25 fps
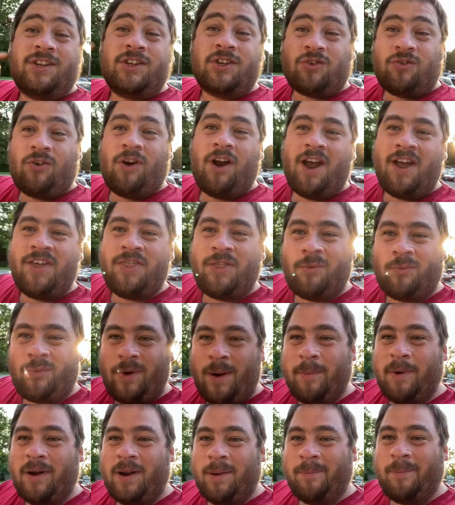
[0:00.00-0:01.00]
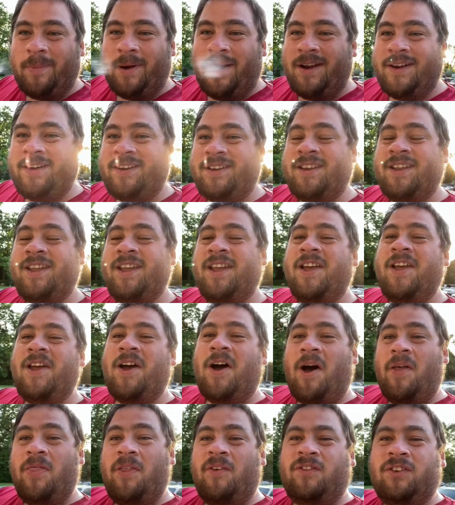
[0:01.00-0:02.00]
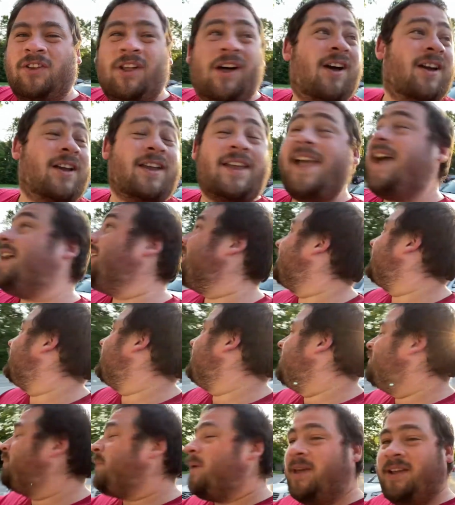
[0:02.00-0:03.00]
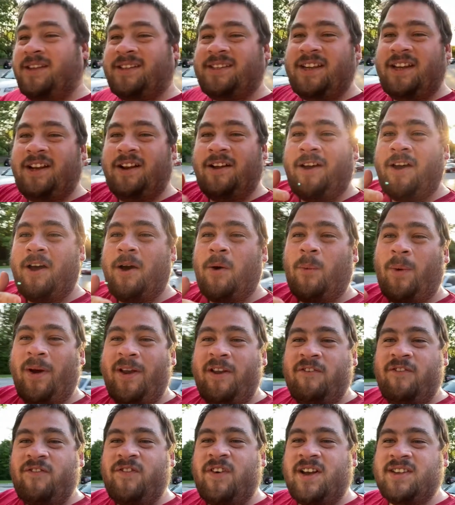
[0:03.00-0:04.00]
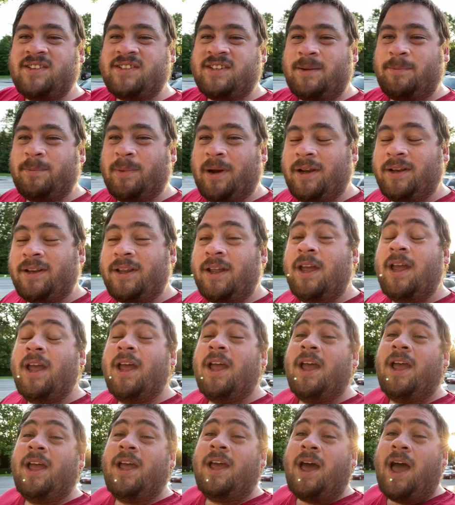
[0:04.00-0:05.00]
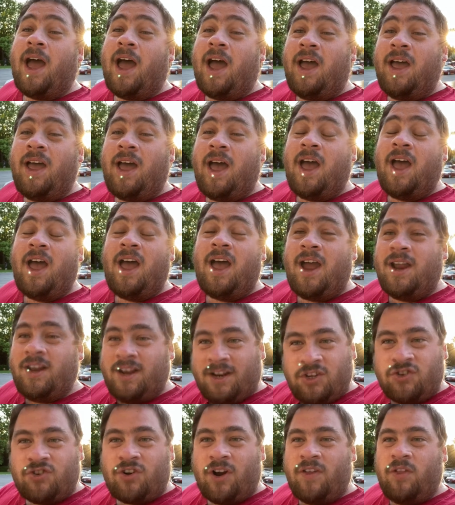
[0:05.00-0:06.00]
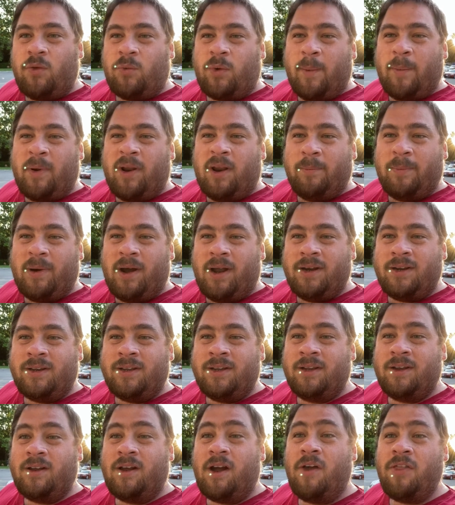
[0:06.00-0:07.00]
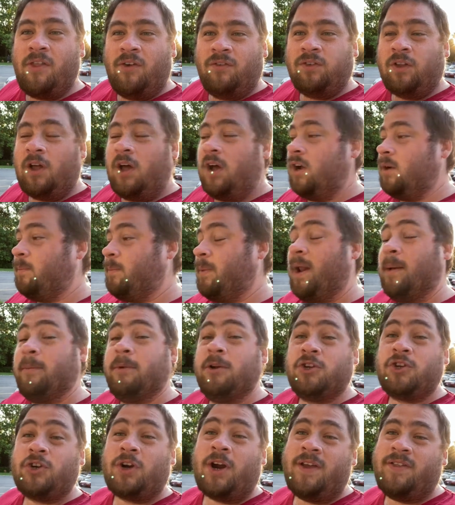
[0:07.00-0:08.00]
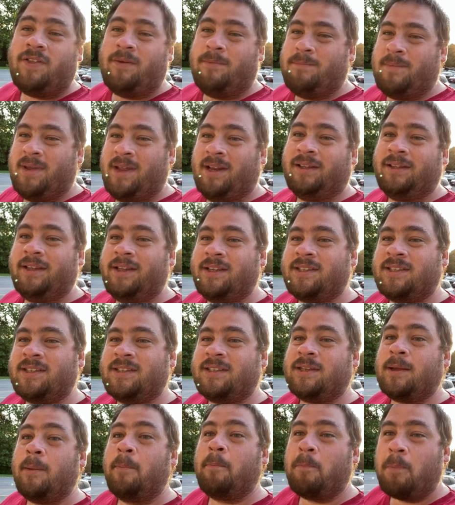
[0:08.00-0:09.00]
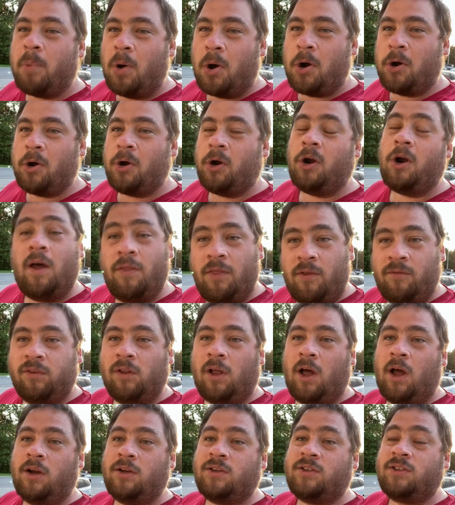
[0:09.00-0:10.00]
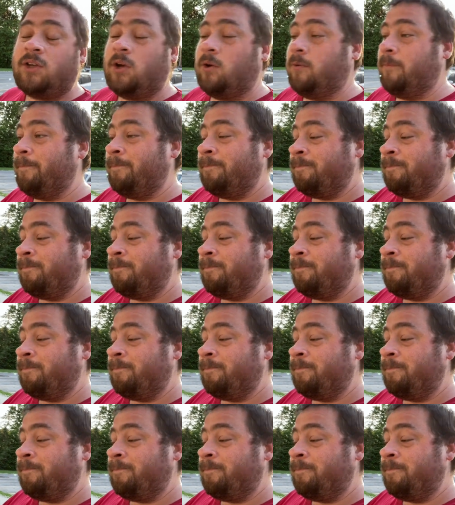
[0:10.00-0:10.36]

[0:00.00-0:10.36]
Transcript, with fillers: try the rib on a bun on the vlog. Yes, you've probably seen a white fuzzy, but I didn't try the rib on a bun on the vlog, but I'm gonna try the meatless burger on the vlog. So